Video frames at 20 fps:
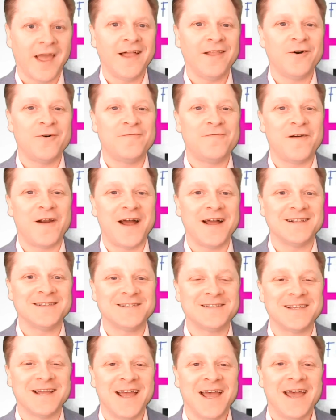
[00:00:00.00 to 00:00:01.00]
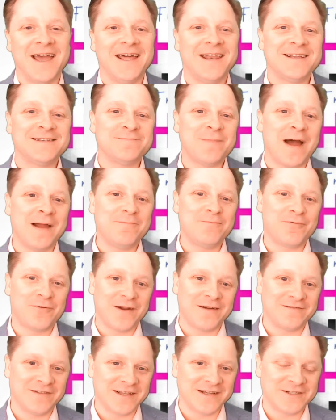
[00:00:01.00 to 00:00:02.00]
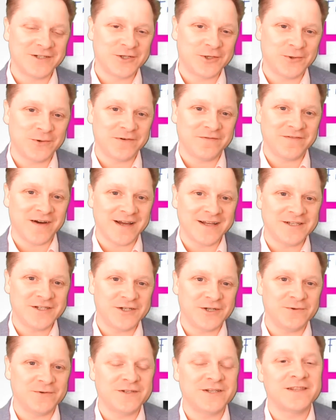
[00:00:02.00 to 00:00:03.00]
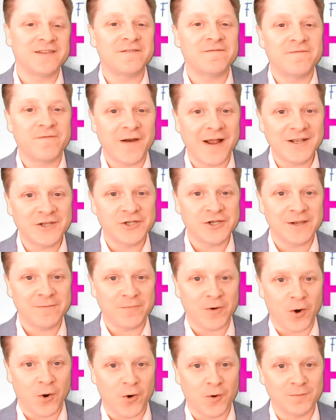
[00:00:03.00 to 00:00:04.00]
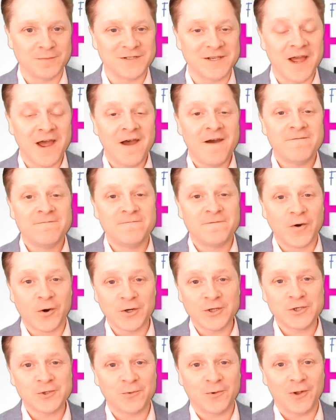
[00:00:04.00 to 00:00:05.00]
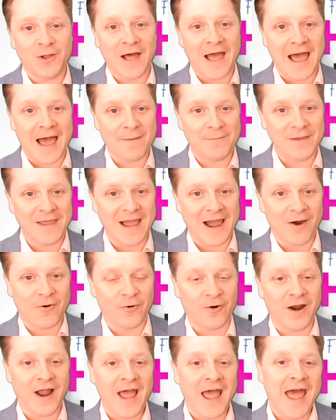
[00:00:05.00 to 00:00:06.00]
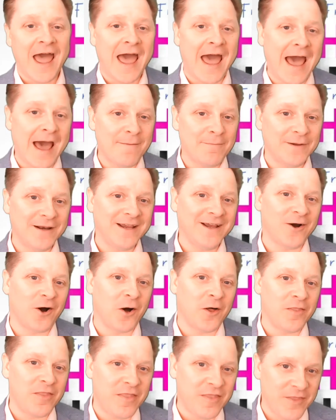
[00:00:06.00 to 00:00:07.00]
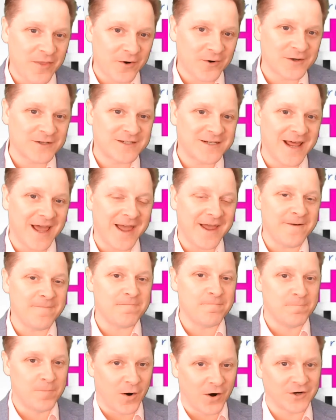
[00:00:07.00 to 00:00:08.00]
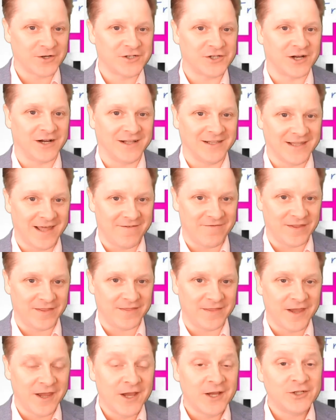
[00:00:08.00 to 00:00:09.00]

Hello friends, it is my privilege to invite you to the Friendship Homes Virtual Happy Hour happening on Thursday, March 11th.